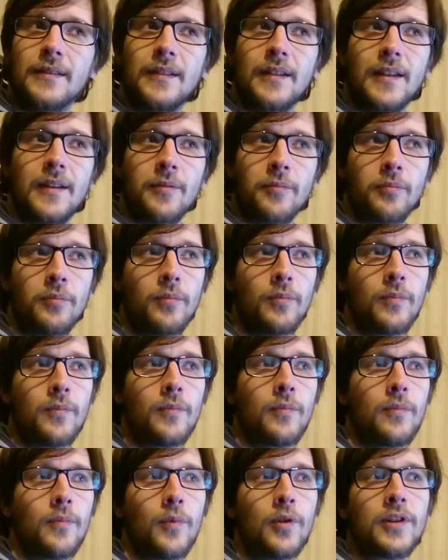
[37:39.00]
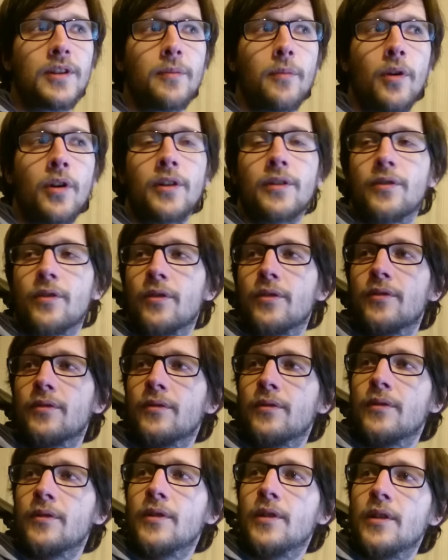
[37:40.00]
in in
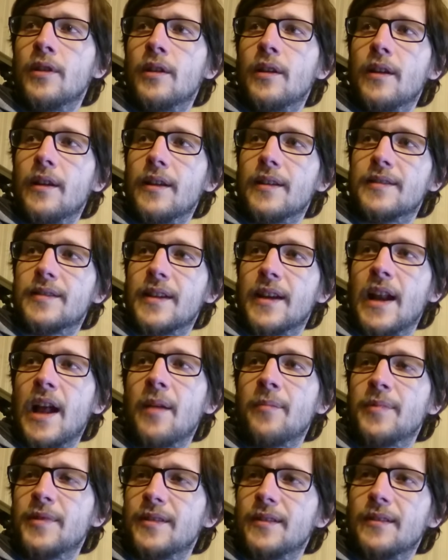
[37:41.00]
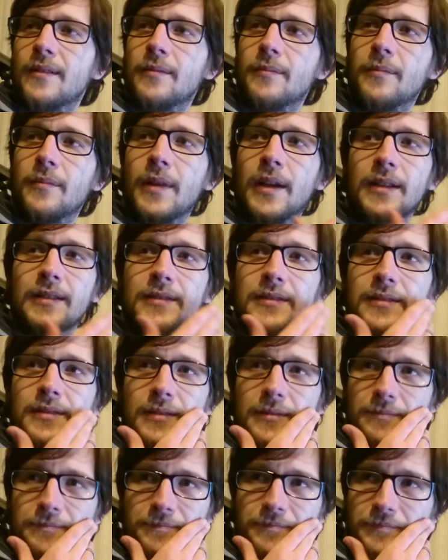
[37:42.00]
multi-monitor uh, setups
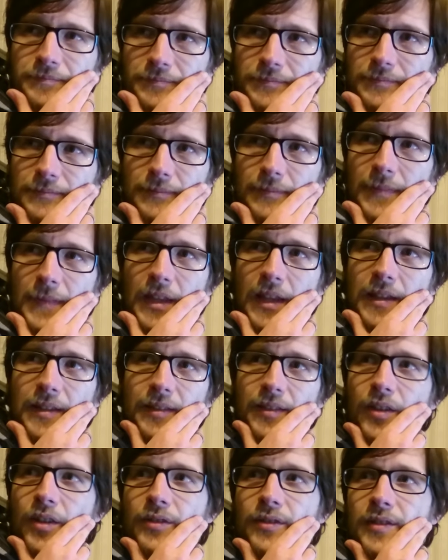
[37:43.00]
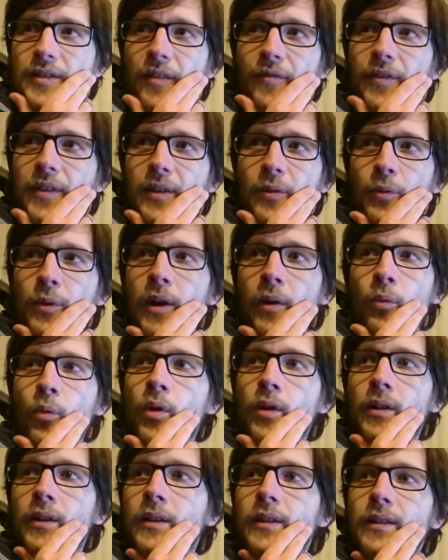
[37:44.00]
but it's not
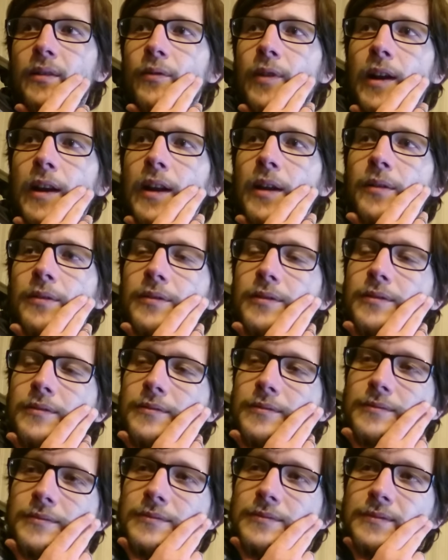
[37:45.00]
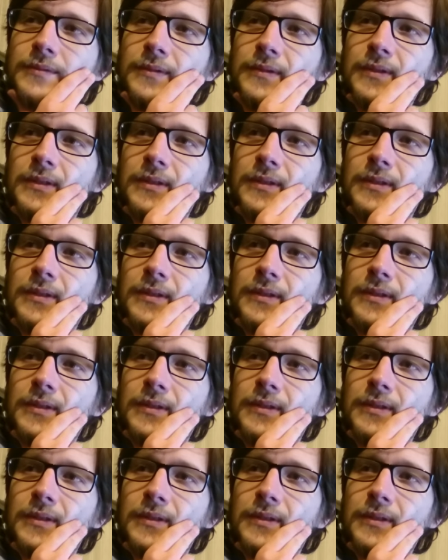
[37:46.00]
something we are working right now